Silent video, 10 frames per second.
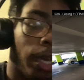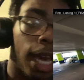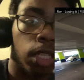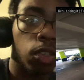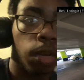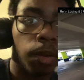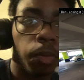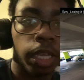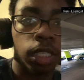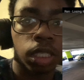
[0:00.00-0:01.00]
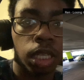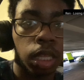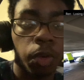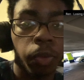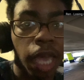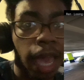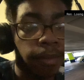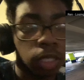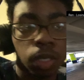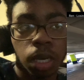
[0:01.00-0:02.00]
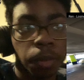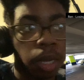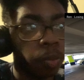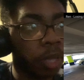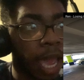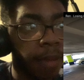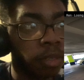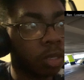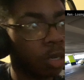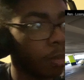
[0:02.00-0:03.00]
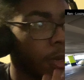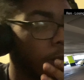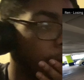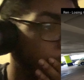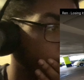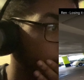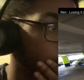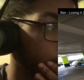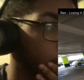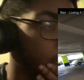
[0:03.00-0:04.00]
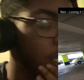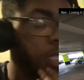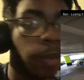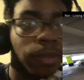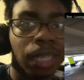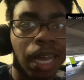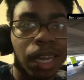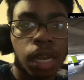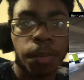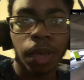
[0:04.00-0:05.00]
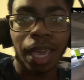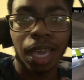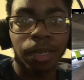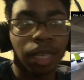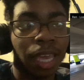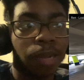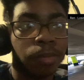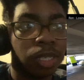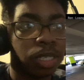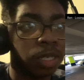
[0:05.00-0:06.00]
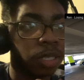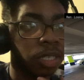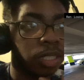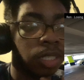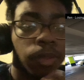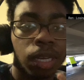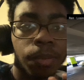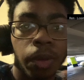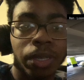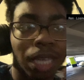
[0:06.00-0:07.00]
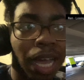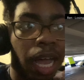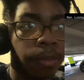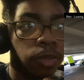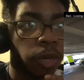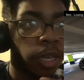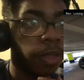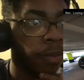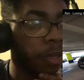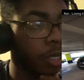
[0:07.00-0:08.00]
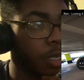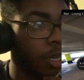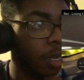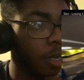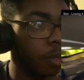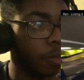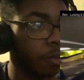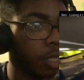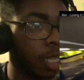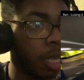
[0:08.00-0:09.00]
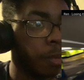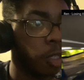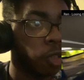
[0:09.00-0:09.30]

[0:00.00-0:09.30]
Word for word: got to talk about what he just said. Though we have to talk about it. We have to talk about it. He said I'm stocking up on an animation, something about his ops, right? um, that they've been